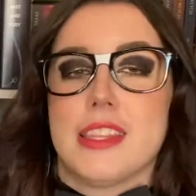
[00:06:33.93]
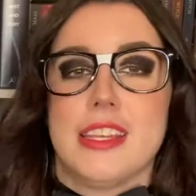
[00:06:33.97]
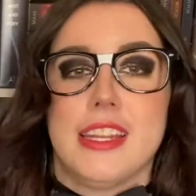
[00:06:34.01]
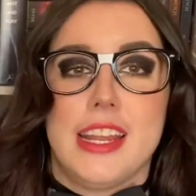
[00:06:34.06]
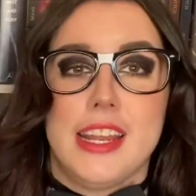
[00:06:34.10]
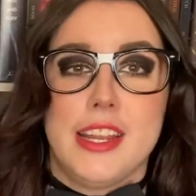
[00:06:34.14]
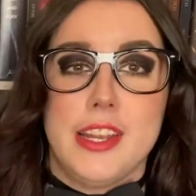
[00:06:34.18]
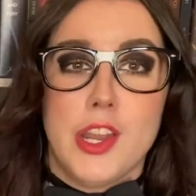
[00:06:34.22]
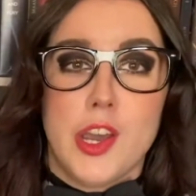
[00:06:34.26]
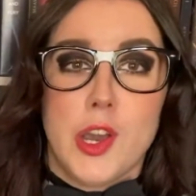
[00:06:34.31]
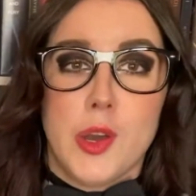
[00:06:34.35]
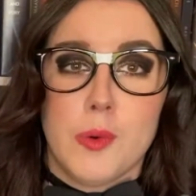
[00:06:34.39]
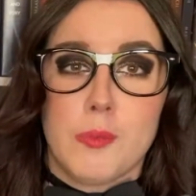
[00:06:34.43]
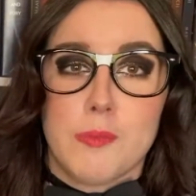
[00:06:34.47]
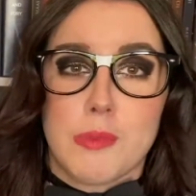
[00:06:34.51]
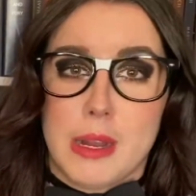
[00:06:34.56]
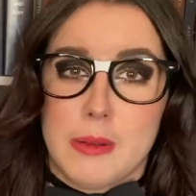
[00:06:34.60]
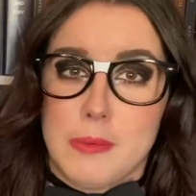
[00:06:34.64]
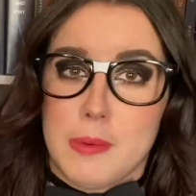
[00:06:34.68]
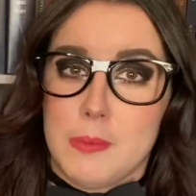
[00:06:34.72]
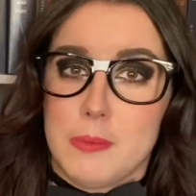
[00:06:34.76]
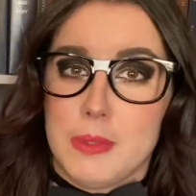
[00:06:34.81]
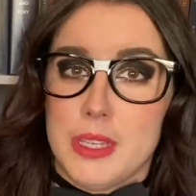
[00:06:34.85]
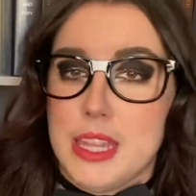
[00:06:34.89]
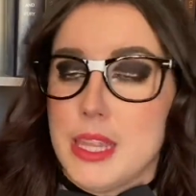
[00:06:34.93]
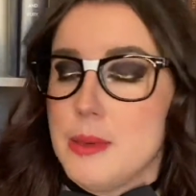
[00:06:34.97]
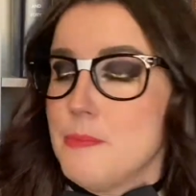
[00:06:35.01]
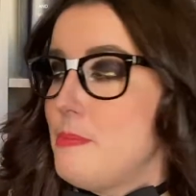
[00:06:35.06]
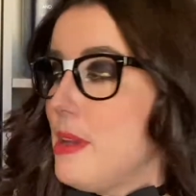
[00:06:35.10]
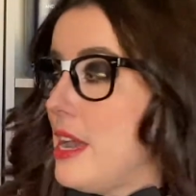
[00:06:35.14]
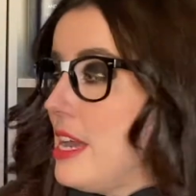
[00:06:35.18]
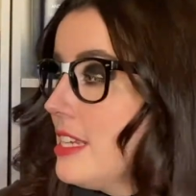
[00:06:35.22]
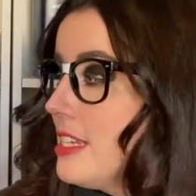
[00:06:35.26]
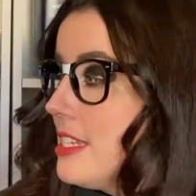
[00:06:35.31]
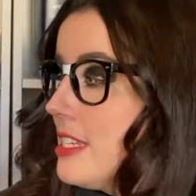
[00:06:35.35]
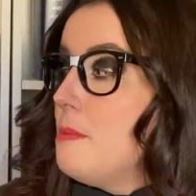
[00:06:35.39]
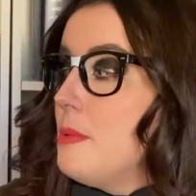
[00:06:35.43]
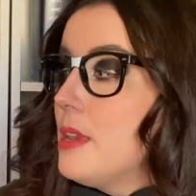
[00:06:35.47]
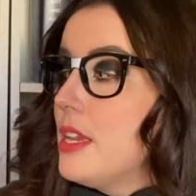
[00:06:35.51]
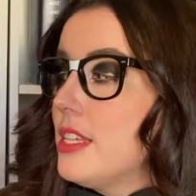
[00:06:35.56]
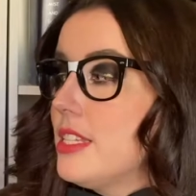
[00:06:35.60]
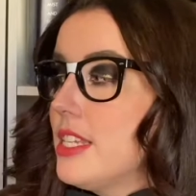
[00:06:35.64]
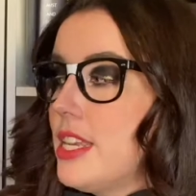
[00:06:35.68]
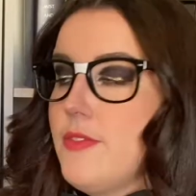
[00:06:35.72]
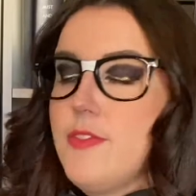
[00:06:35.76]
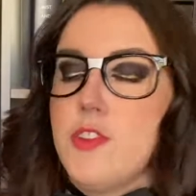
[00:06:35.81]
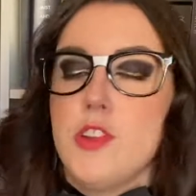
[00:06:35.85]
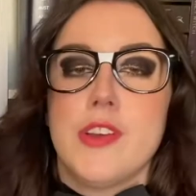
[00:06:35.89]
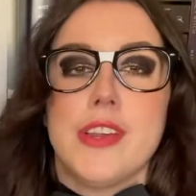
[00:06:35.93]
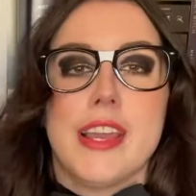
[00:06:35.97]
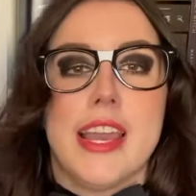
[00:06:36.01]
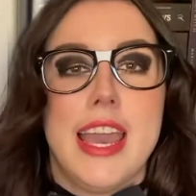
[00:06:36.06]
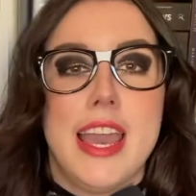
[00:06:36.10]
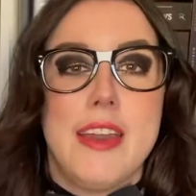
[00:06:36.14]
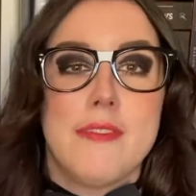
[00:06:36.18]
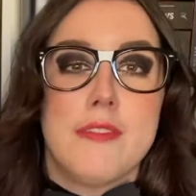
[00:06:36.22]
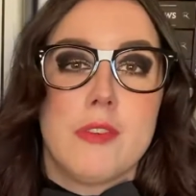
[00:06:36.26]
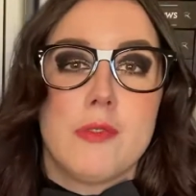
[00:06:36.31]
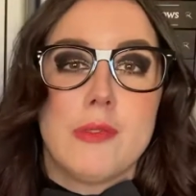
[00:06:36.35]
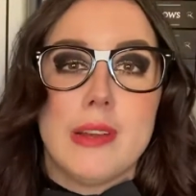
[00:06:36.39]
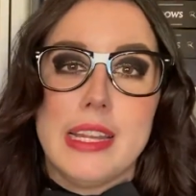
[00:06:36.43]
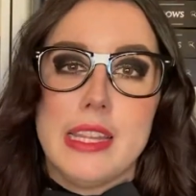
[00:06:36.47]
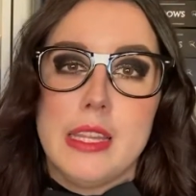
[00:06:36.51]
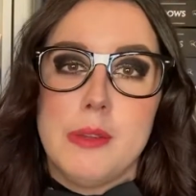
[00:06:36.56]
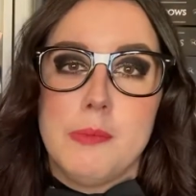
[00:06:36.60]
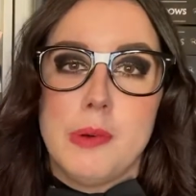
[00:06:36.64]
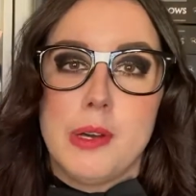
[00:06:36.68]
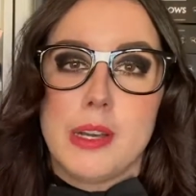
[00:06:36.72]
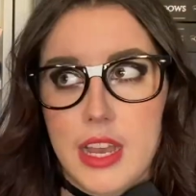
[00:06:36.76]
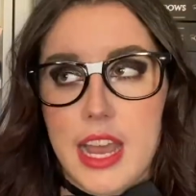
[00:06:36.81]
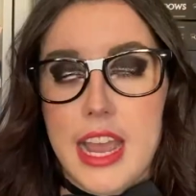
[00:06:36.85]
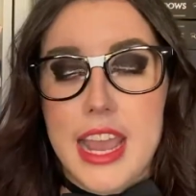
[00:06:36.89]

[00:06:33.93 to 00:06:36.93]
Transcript: that I know probably the best, because even though I haven't read the book,